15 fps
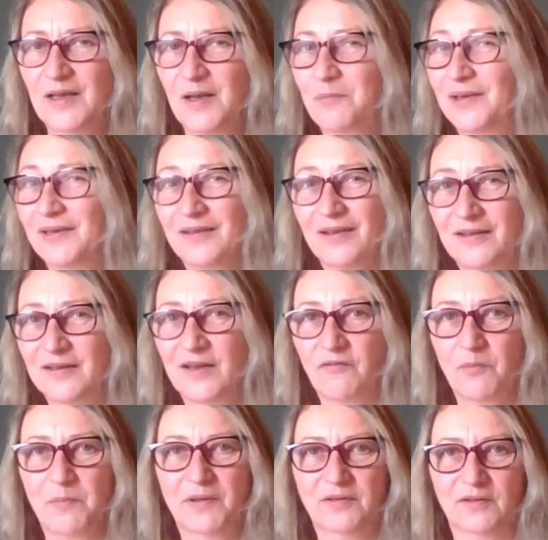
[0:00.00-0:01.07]
And because I didn't have
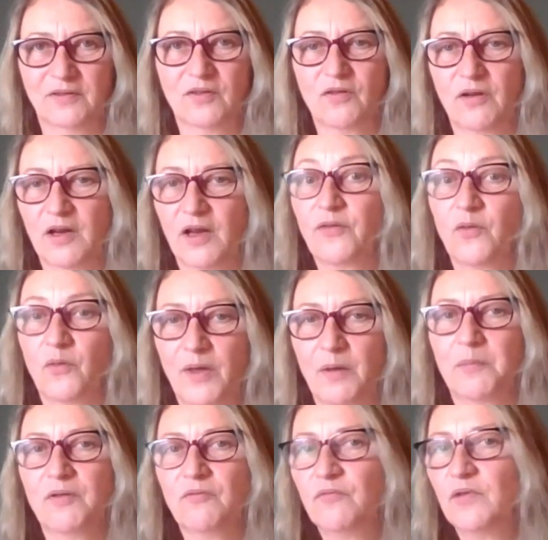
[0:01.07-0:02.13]
a business degree, I thought that would
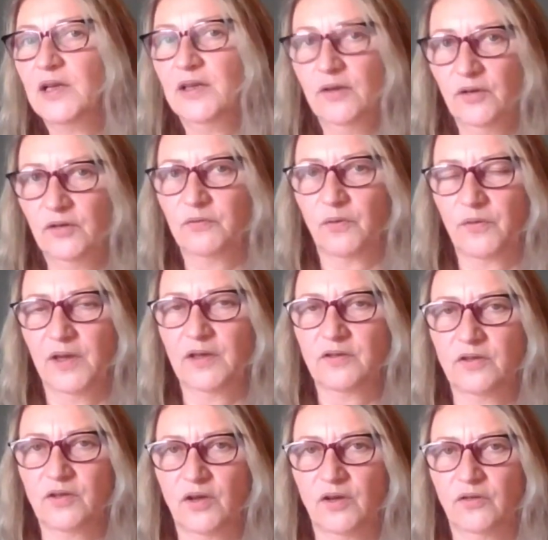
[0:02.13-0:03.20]
be a really useful thing to
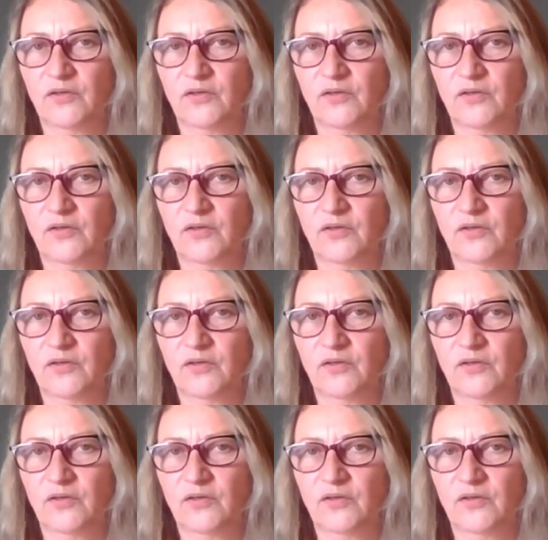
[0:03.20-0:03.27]
do.